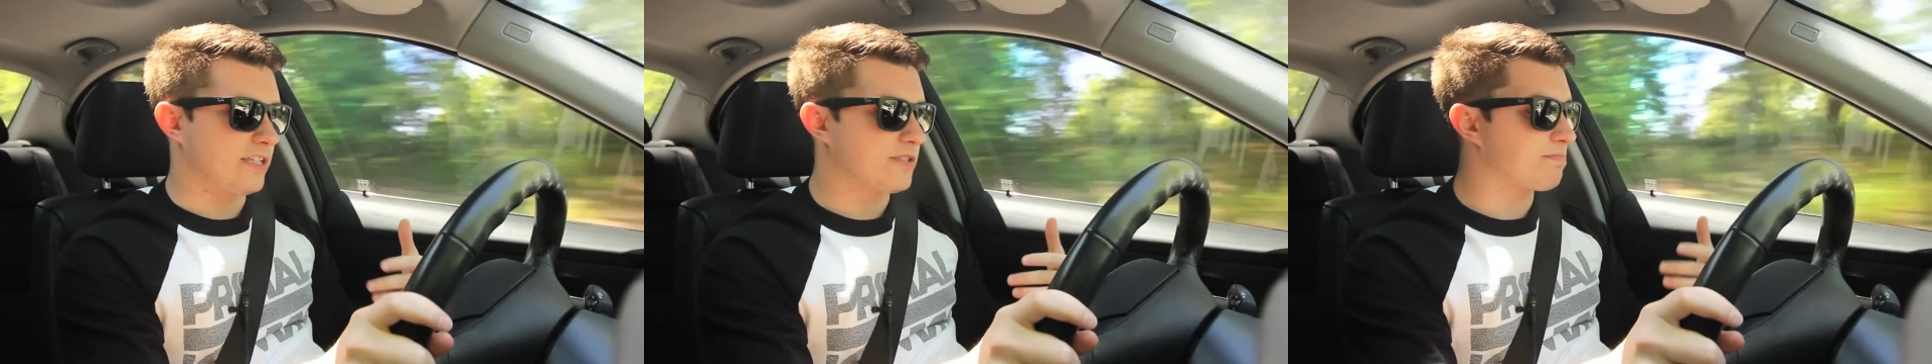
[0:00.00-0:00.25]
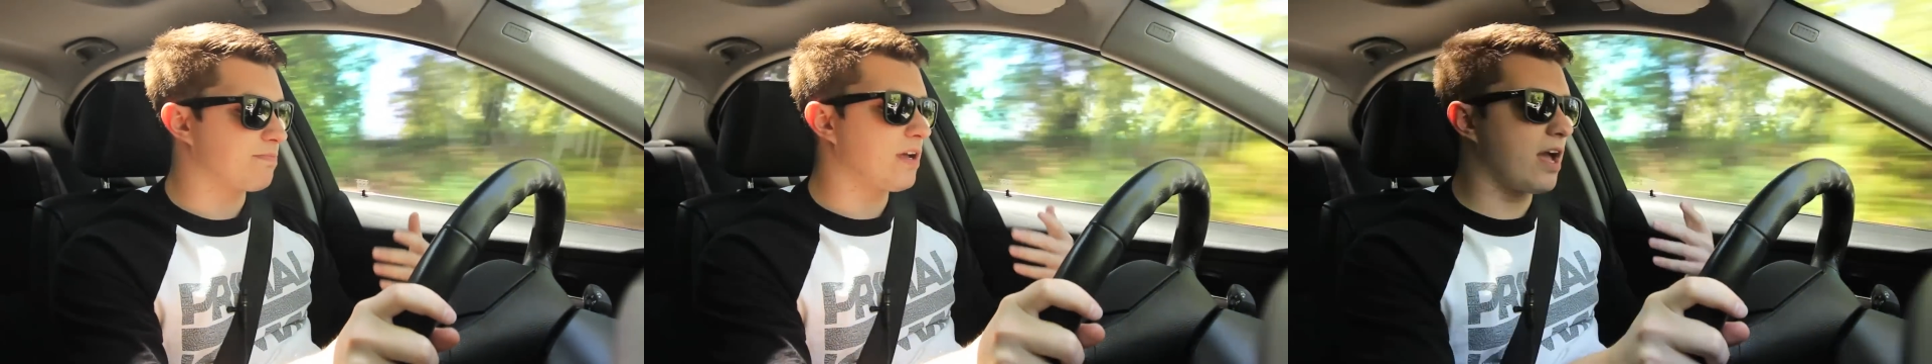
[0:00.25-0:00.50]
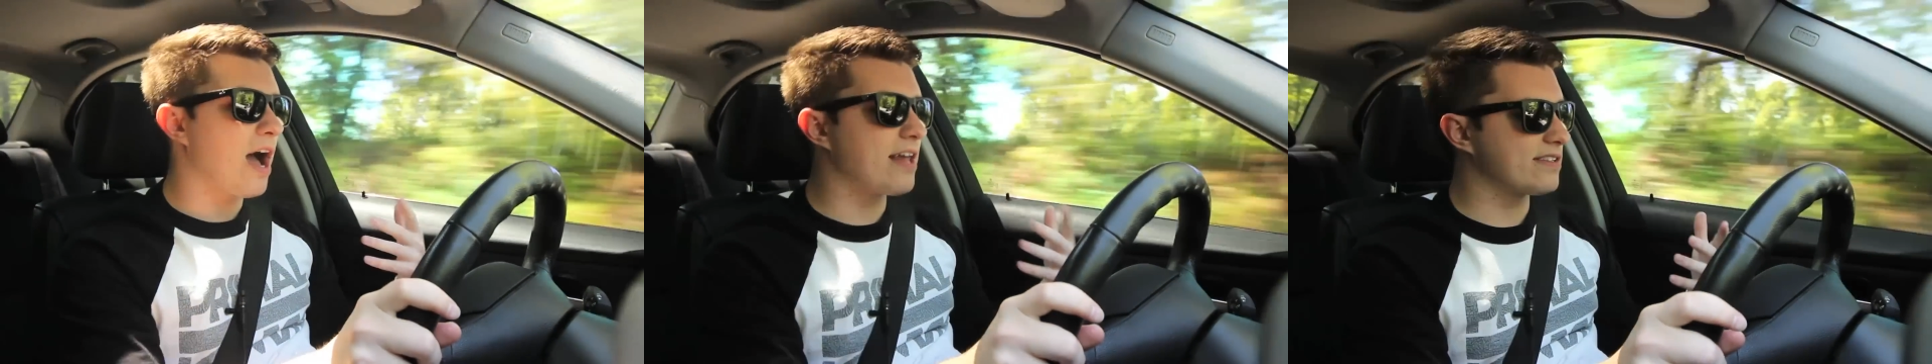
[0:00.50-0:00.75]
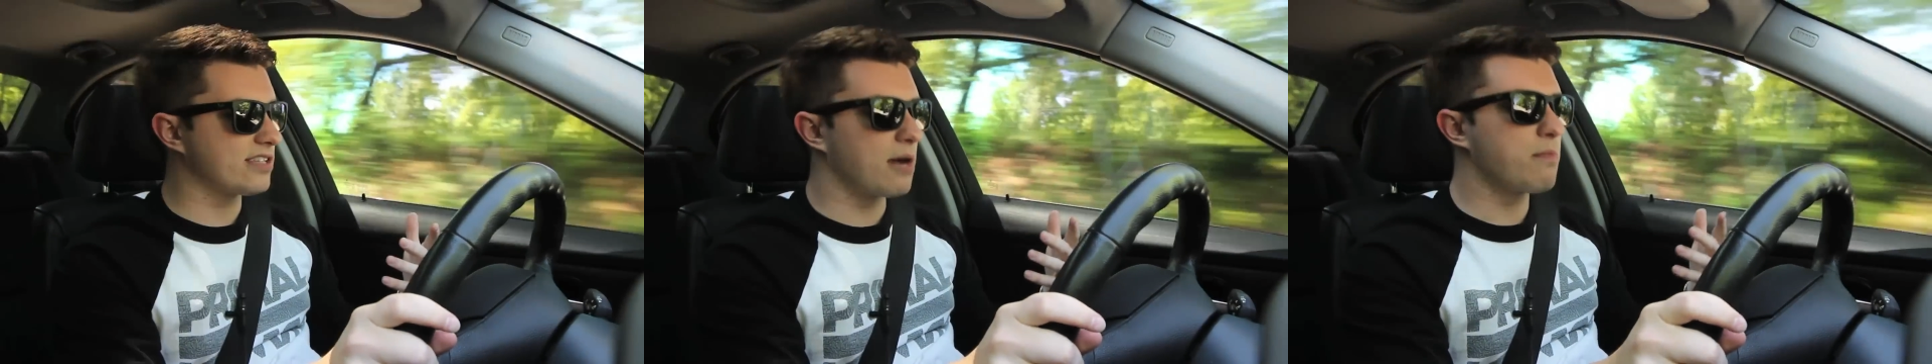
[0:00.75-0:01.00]
it's
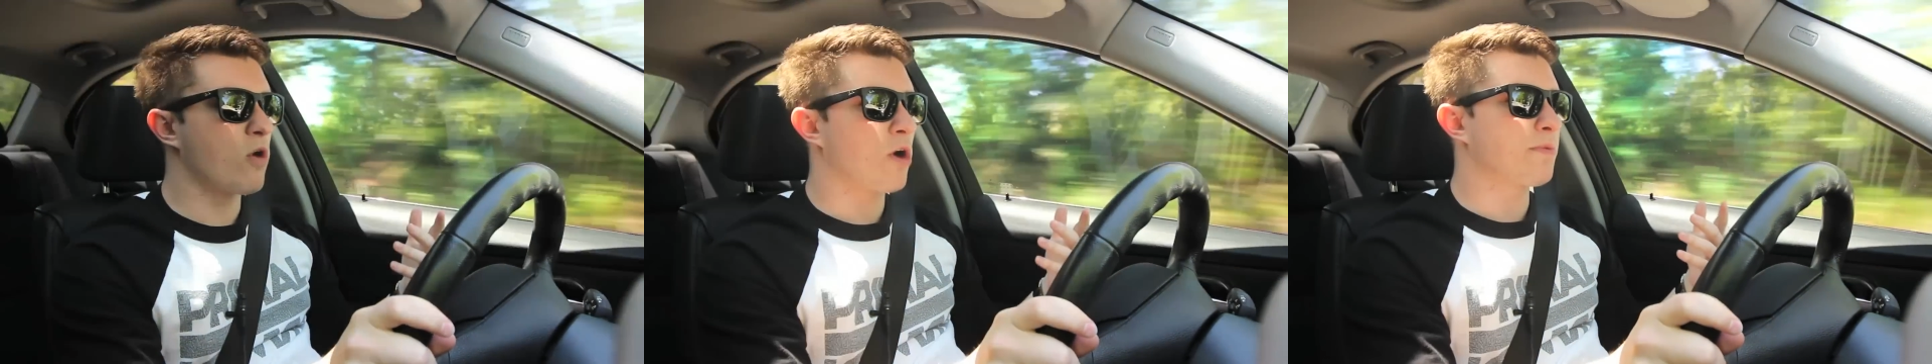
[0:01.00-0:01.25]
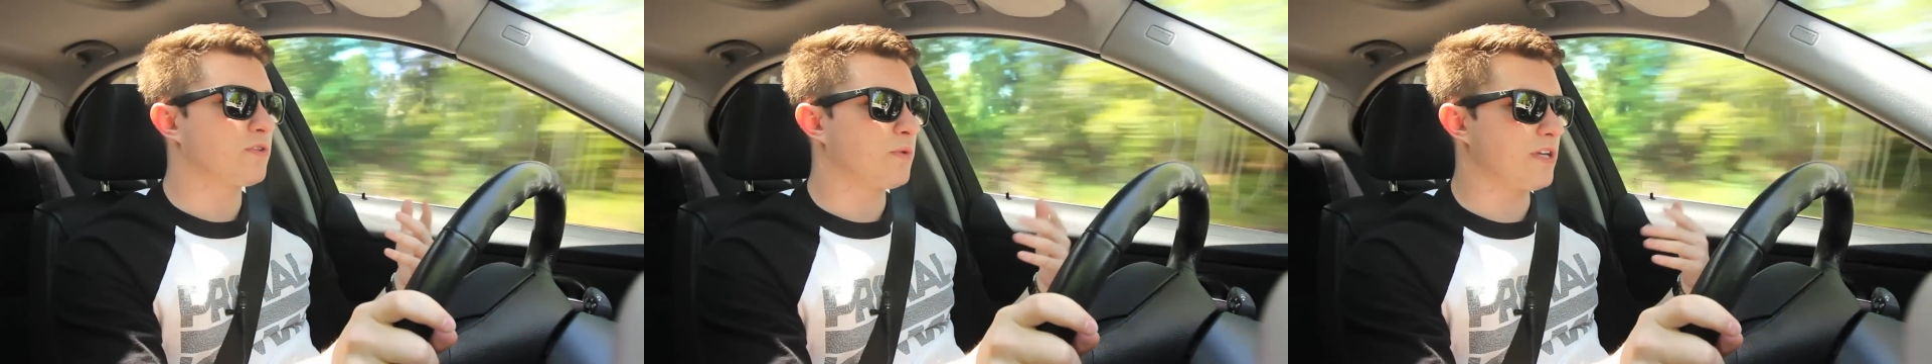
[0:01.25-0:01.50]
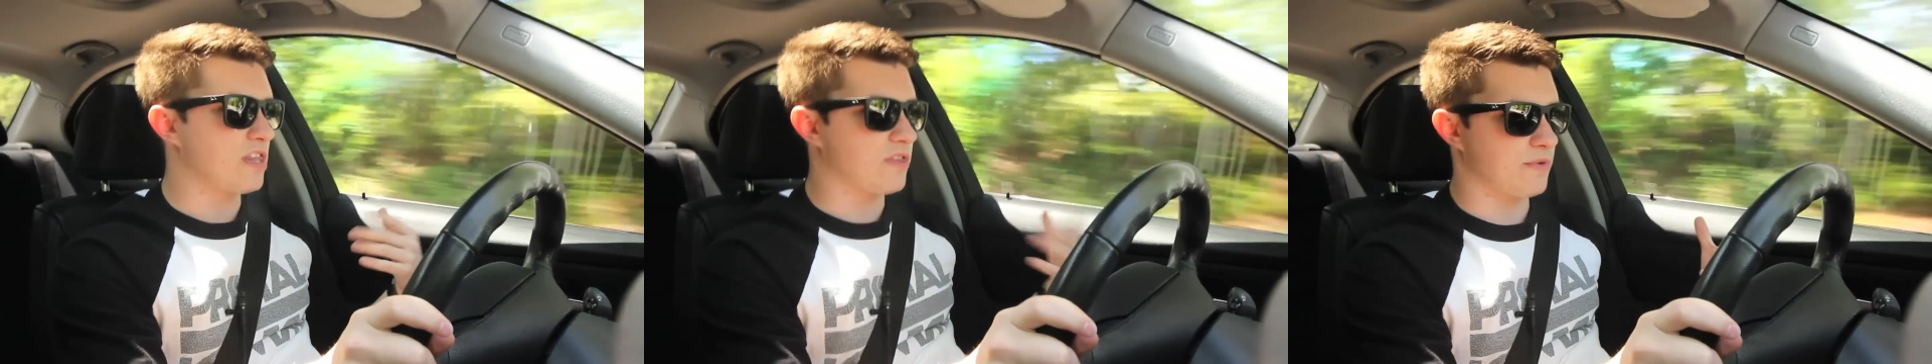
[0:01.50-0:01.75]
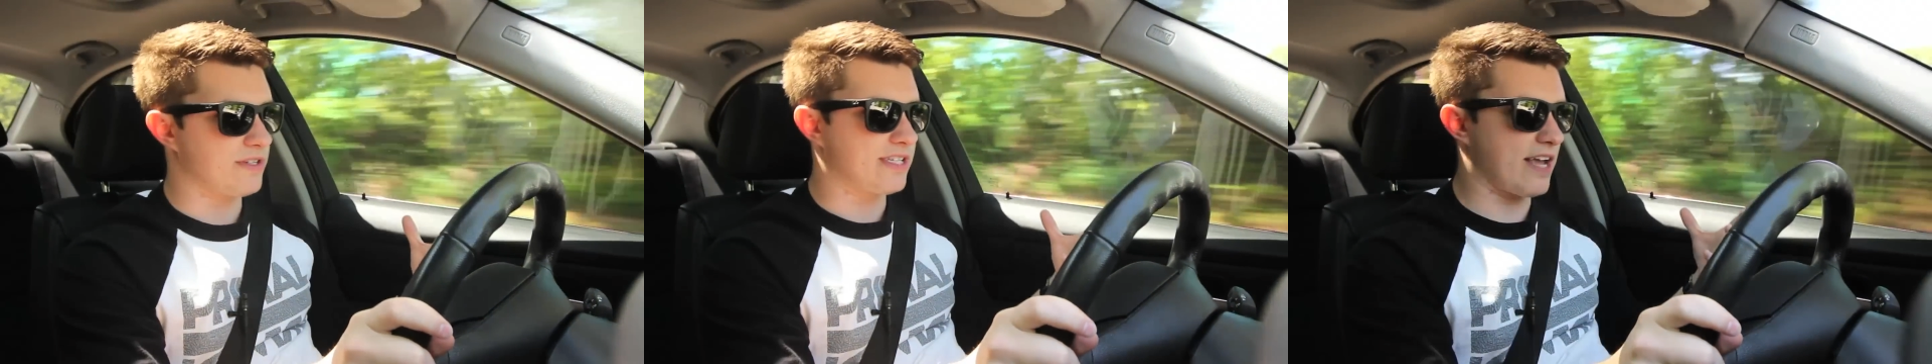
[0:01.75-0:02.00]
got somewhere between
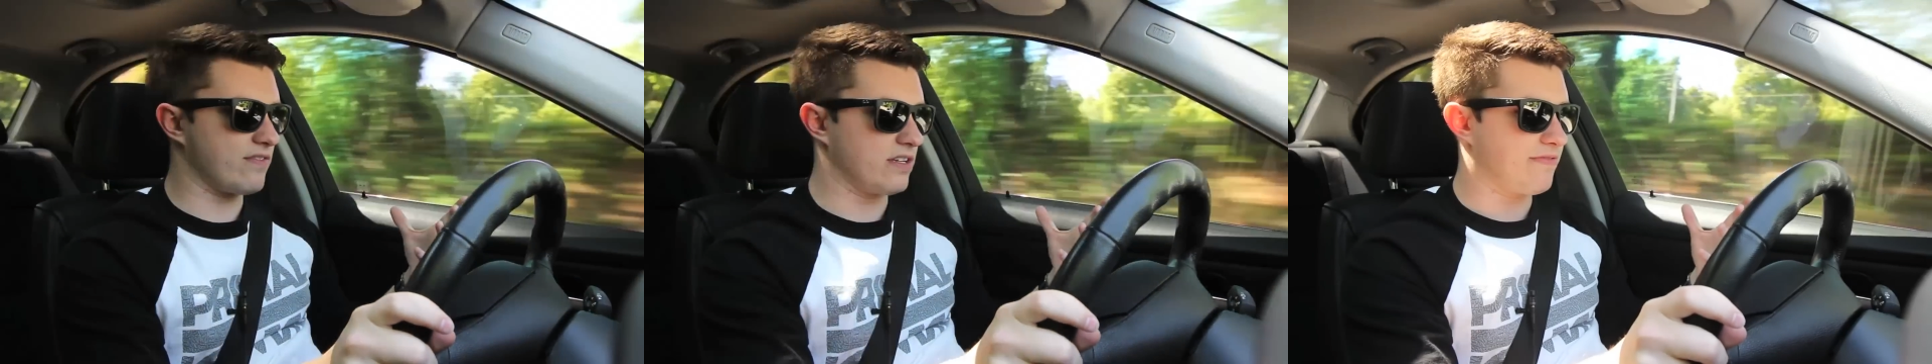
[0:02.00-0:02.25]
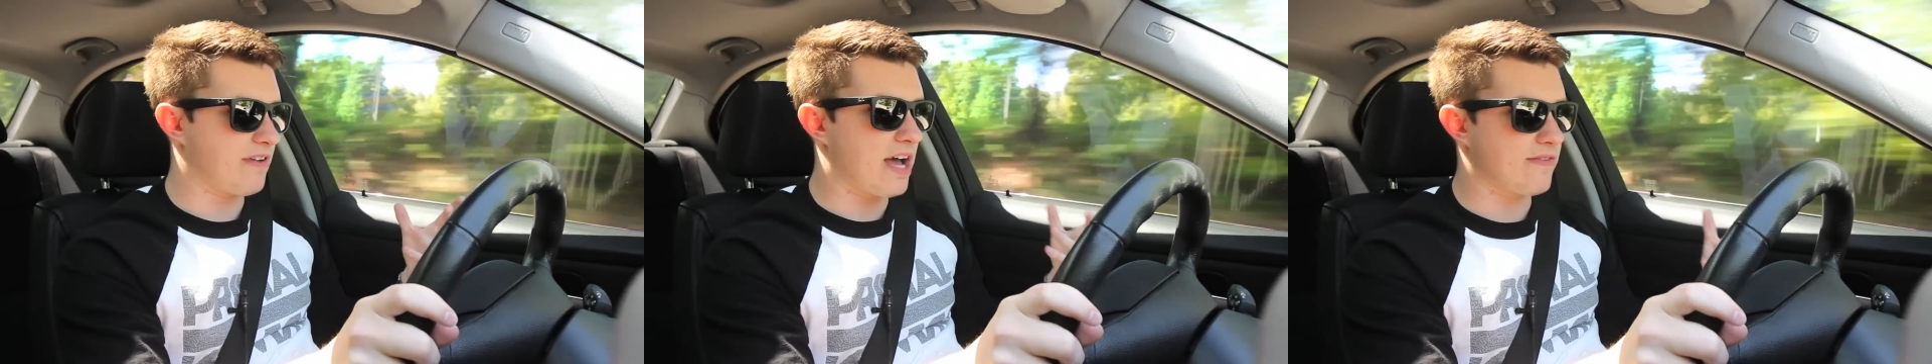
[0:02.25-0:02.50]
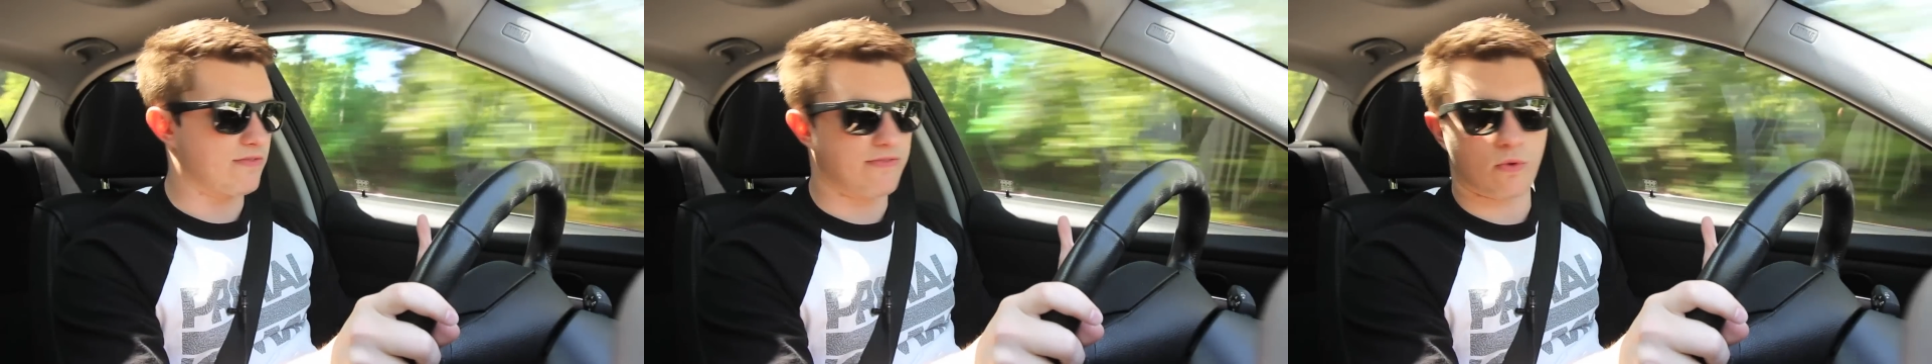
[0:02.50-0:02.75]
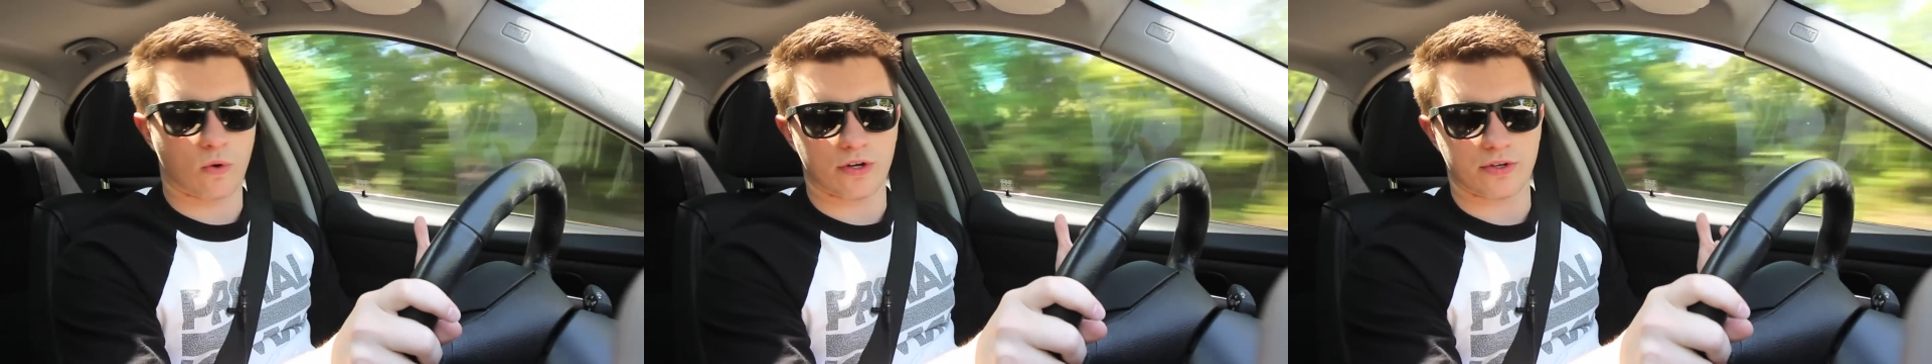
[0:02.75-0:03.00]
375 and
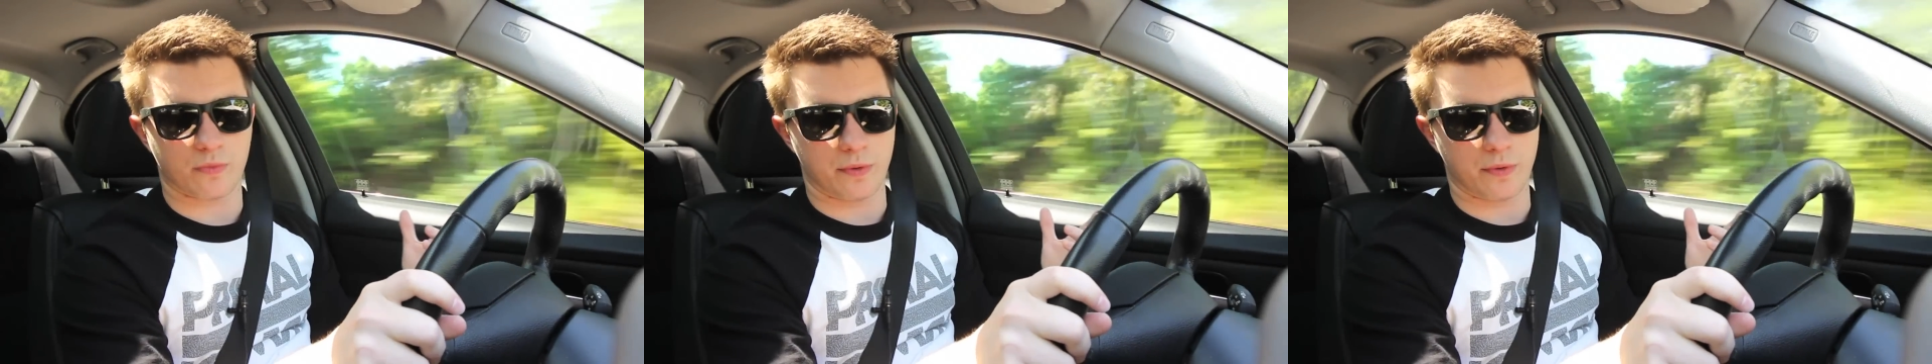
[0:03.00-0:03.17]
400